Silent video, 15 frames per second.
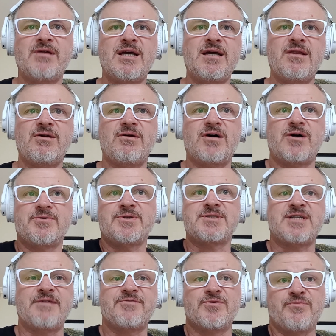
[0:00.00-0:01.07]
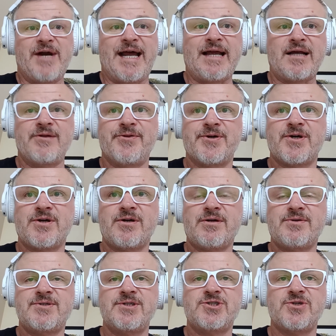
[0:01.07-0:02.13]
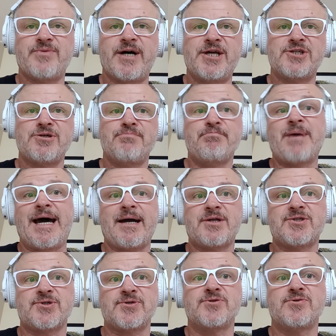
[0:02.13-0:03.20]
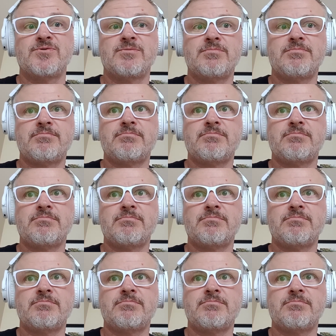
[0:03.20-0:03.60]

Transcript: either I'll just have to wrangle the situation back to